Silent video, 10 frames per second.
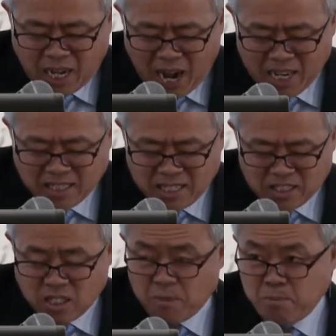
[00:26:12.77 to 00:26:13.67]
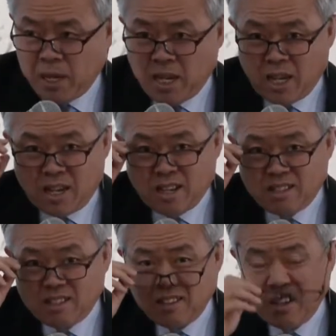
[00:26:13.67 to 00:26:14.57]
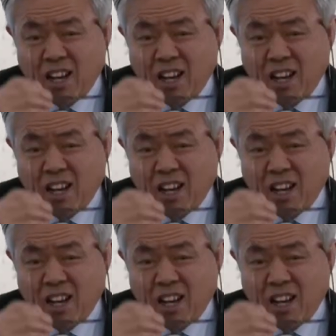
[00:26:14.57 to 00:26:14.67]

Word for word: Kindness. Man.